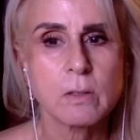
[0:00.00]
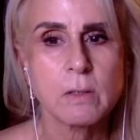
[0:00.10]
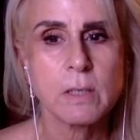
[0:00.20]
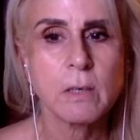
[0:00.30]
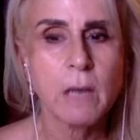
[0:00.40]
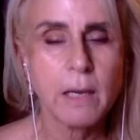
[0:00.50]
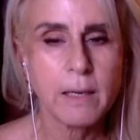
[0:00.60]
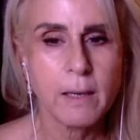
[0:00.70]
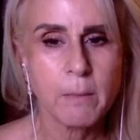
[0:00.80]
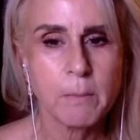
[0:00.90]
here I
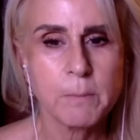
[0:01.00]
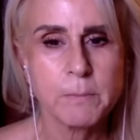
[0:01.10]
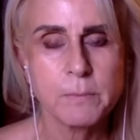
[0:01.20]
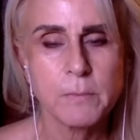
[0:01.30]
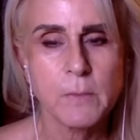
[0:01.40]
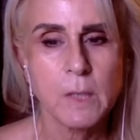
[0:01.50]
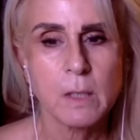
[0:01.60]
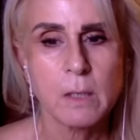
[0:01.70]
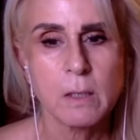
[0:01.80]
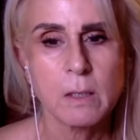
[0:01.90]
am,
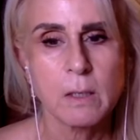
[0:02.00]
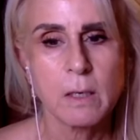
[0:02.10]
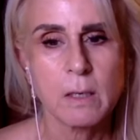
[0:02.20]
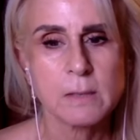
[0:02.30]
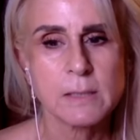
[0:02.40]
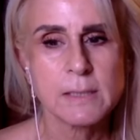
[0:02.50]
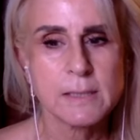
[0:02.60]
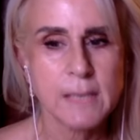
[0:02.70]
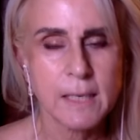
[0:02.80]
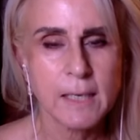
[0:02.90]

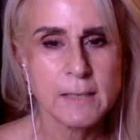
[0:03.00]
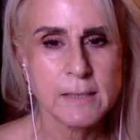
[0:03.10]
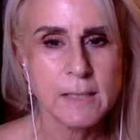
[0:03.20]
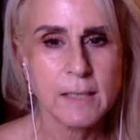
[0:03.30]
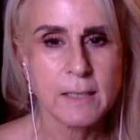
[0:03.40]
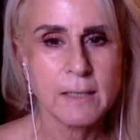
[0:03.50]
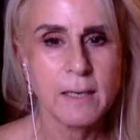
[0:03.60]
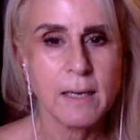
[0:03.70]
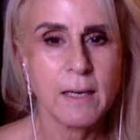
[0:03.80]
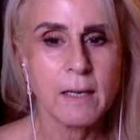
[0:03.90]
six decades in,
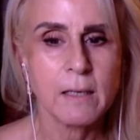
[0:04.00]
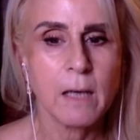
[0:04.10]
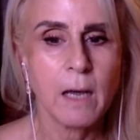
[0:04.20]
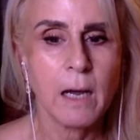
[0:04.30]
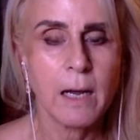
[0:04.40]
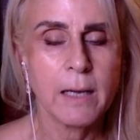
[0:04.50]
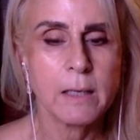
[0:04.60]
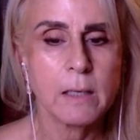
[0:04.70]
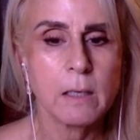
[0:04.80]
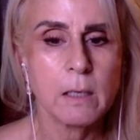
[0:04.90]
and
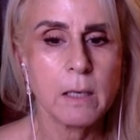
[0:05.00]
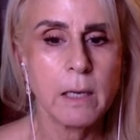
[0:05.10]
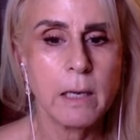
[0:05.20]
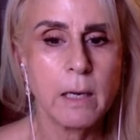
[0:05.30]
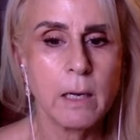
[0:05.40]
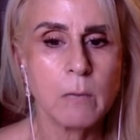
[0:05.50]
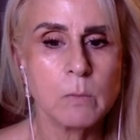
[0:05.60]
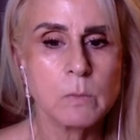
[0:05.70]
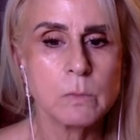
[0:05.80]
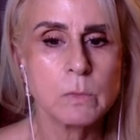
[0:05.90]
I
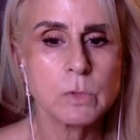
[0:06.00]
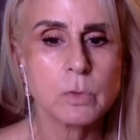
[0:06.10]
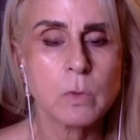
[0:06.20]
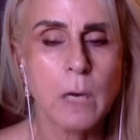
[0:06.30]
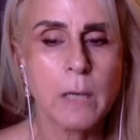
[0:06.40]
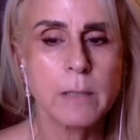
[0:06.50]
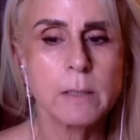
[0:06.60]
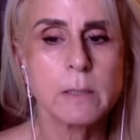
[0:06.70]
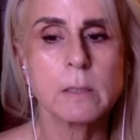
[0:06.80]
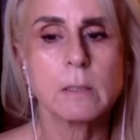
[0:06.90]
am
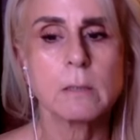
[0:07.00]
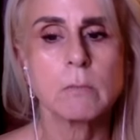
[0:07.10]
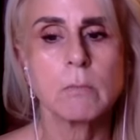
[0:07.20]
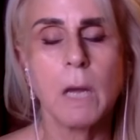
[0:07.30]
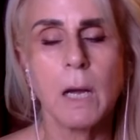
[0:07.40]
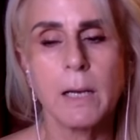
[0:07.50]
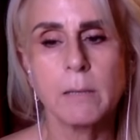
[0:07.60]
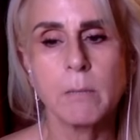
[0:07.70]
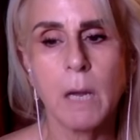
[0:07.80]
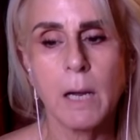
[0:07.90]
trying
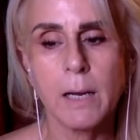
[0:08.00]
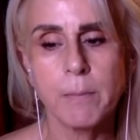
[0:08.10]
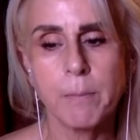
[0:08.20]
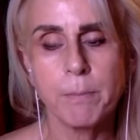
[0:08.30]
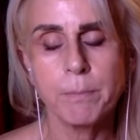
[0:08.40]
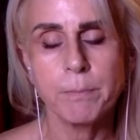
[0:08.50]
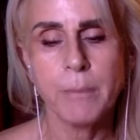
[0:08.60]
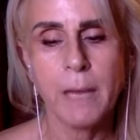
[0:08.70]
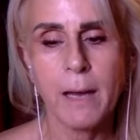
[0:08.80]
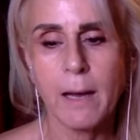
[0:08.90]
my
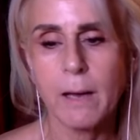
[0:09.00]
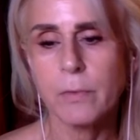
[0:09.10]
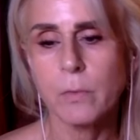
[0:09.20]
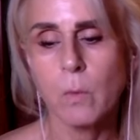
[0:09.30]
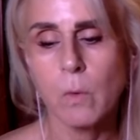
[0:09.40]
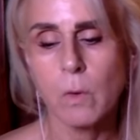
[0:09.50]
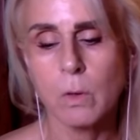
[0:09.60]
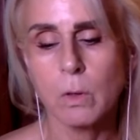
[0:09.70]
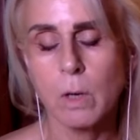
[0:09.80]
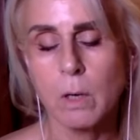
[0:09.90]
path
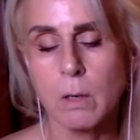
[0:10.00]
or,